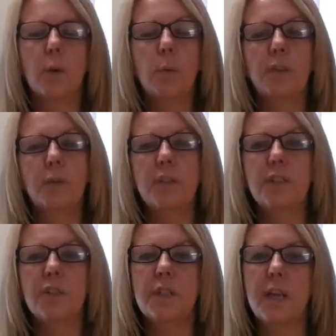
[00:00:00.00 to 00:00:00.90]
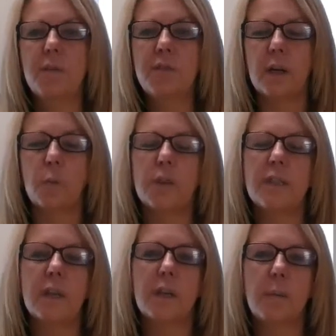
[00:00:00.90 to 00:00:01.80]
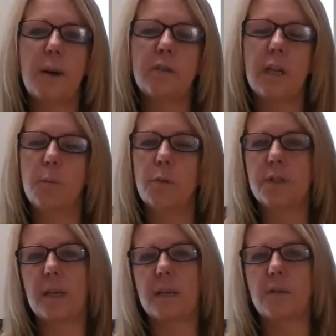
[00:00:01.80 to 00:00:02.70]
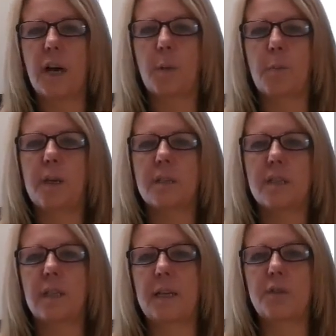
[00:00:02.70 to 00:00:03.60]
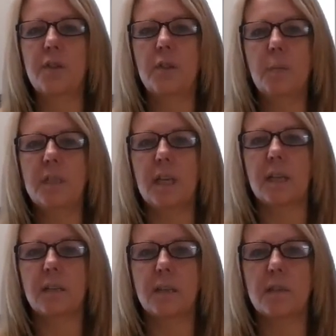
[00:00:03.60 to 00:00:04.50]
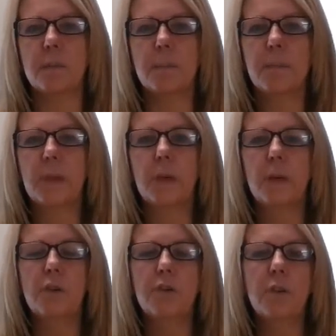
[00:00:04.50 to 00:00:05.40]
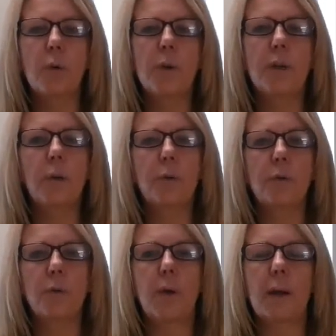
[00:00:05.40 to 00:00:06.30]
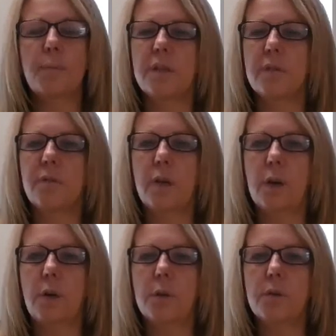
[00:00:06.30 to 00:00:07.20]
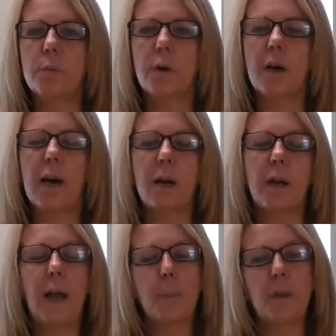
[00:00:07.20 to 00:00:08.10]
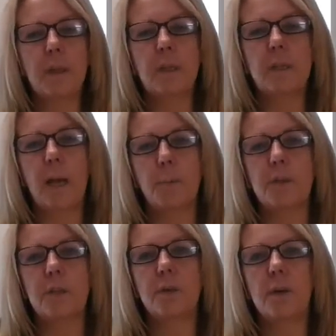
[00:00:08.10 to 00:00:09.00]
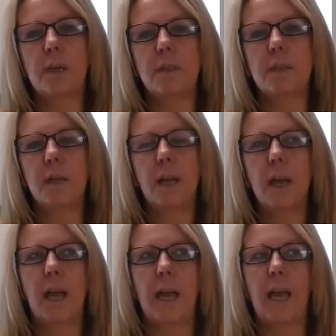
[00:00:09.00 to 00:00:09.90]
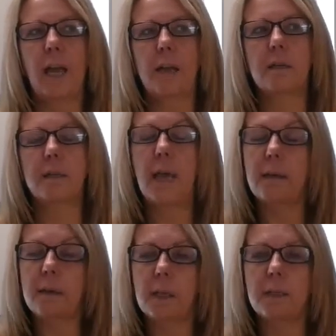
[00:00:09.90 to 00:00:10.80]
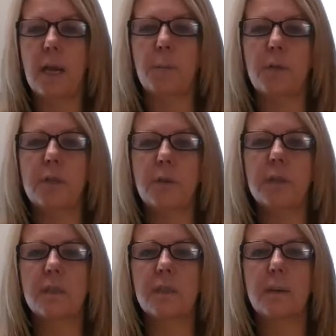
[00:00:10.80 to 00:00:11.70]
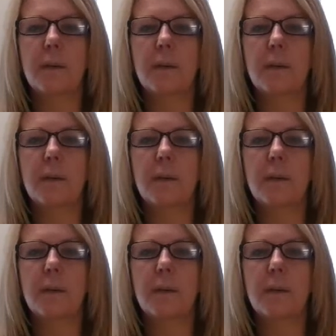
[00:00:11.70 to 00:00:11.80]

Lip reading: What the research then found was that about 10% of our happiness is life circumstances. So we go through ebbs and flows where happy things happen to us and sad things happen to us,